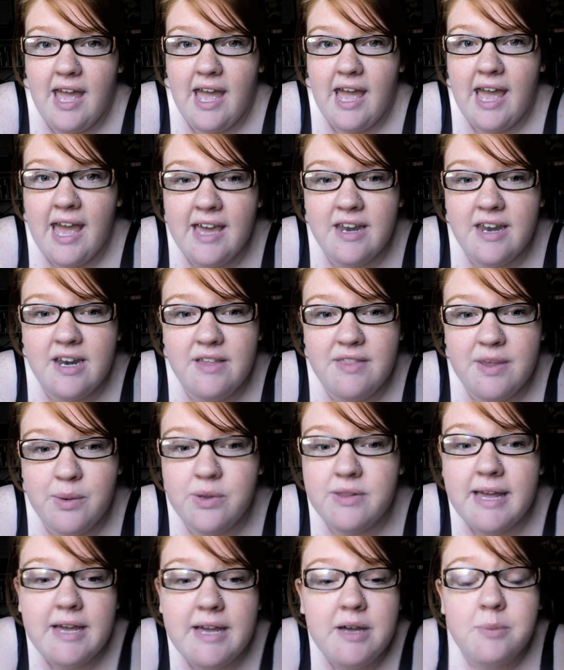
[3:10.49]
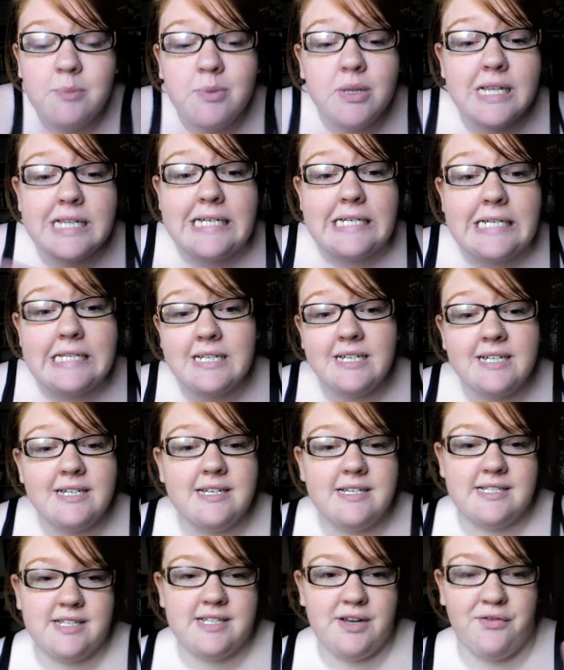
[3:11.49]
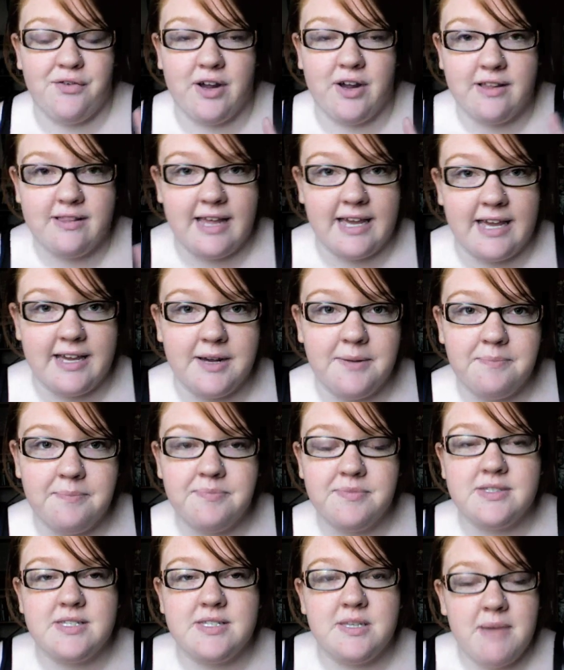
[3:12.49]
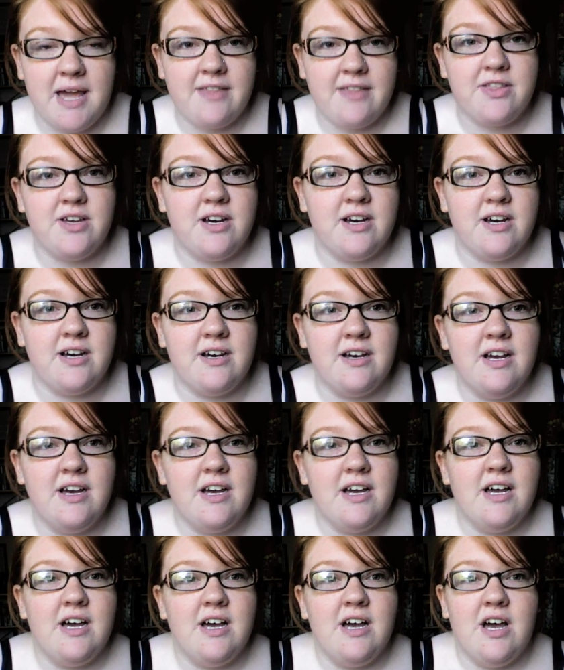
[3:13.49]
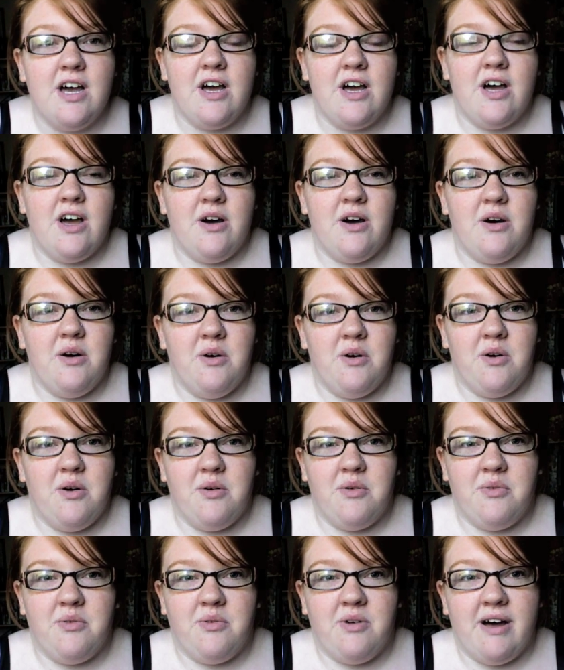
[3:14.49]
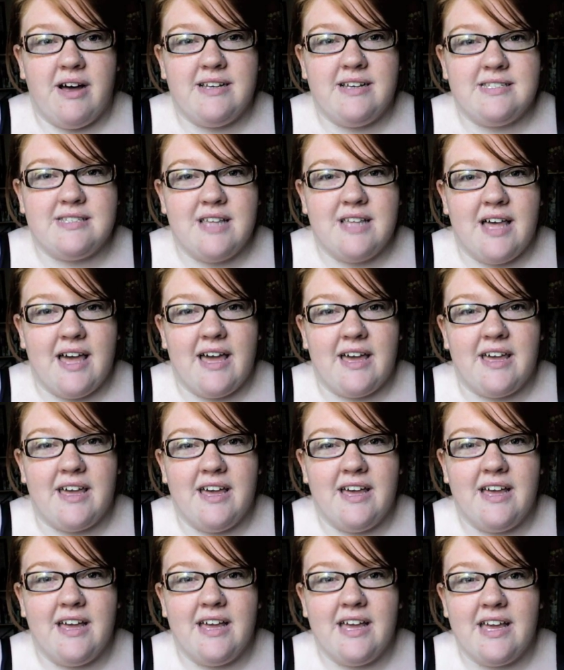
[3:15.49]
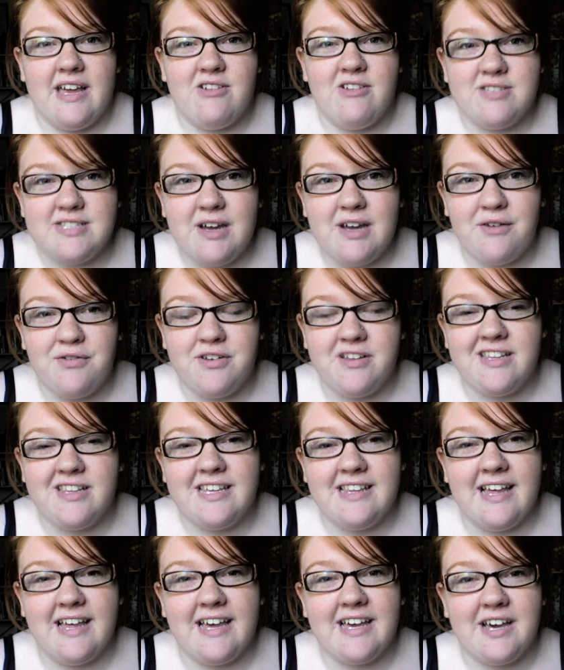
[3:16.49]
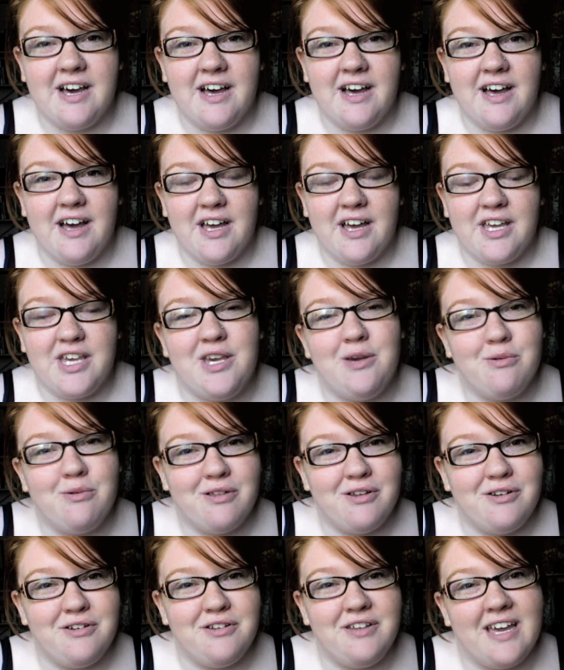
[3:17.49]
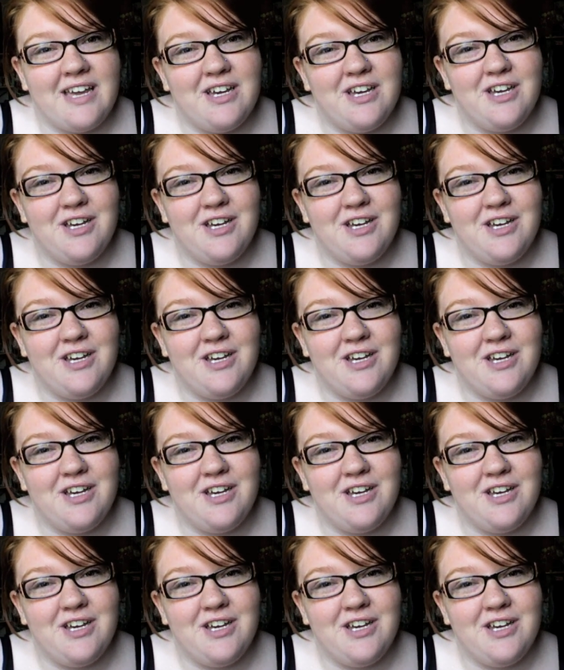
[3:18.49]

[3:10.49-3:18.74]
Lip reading: they were completely different. Samantha was it was definitely a cute little